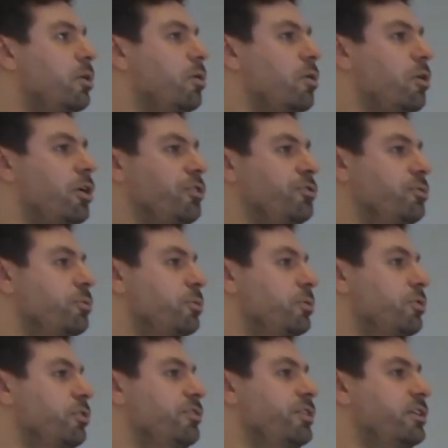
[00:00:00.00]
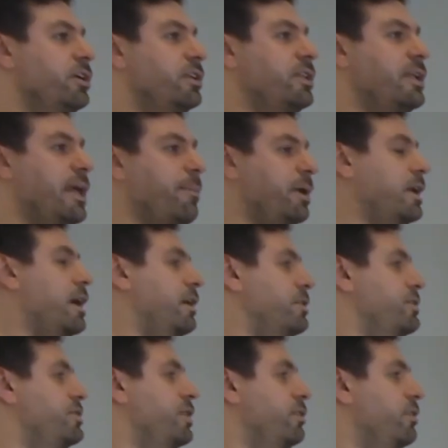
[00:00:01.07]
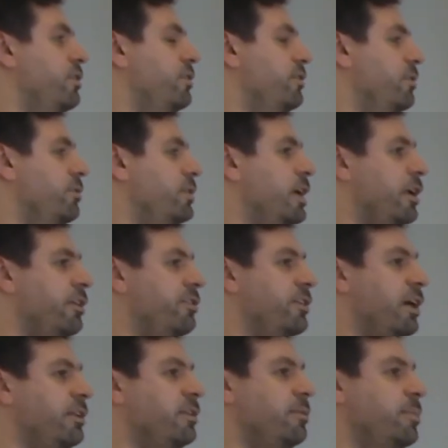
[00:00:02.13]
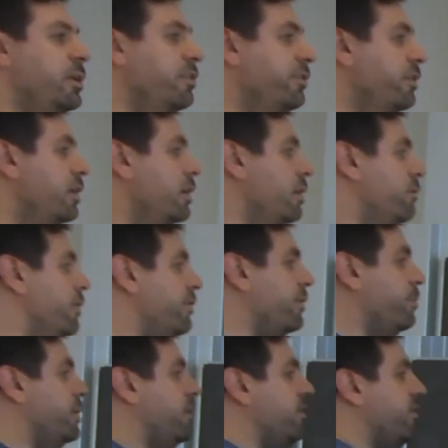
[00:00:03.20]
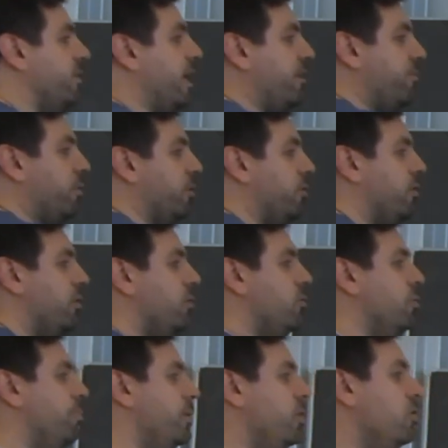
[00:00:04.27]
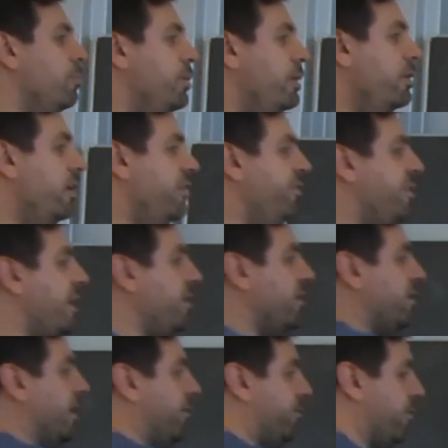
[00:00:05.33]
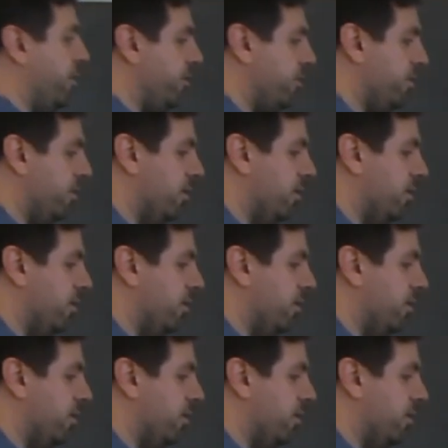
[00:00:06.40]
Or to consider dynamic architectures on the other side. That means, for example, this network could be completely a static network.